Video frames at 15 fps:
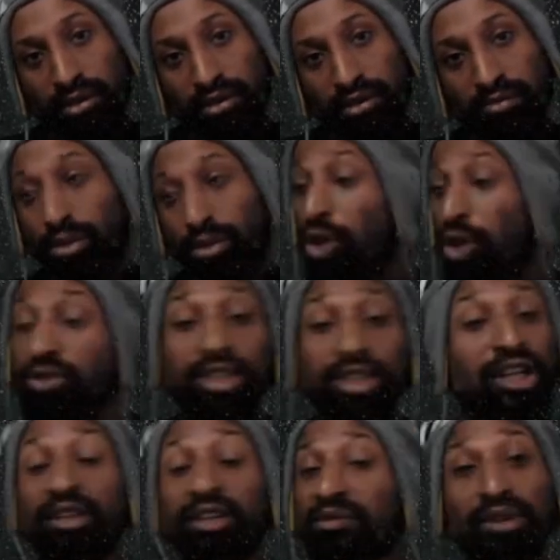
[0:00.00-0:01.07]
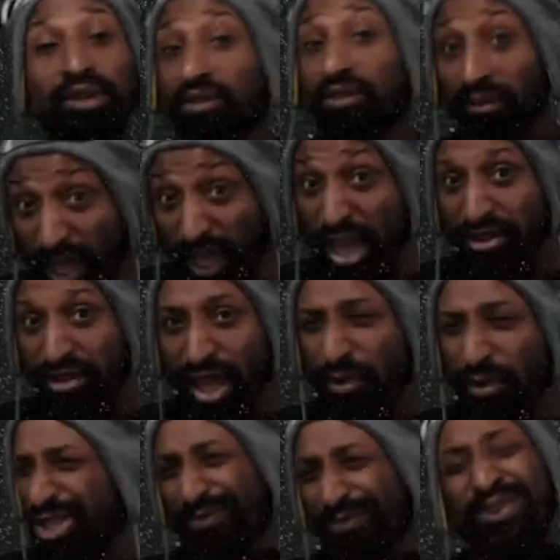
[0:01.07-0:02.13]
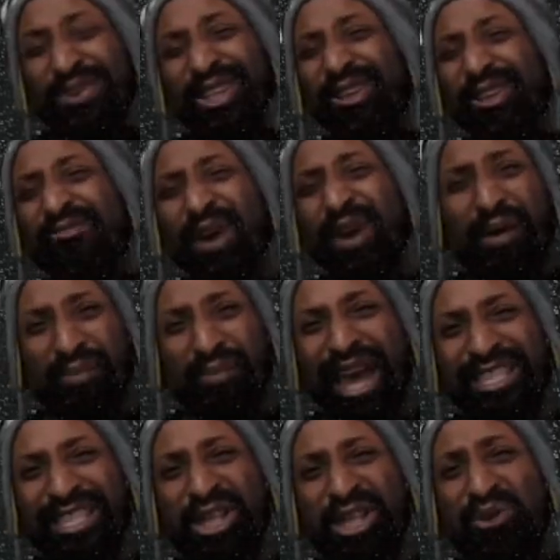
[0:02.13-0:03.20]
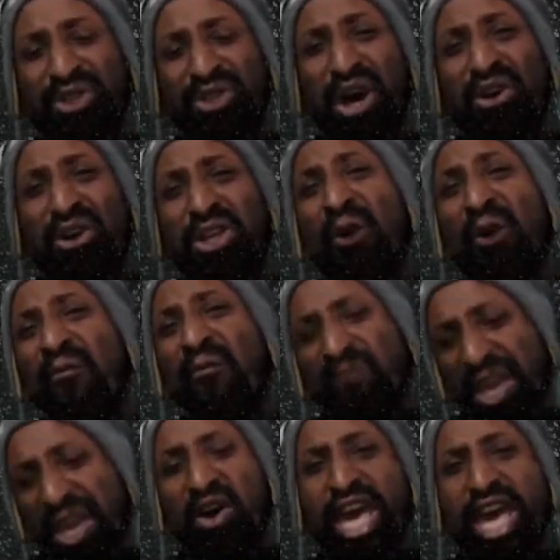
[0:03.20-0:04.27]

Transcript: Most of the, the field nigga, what the fuck the fuck master gonna talk to your field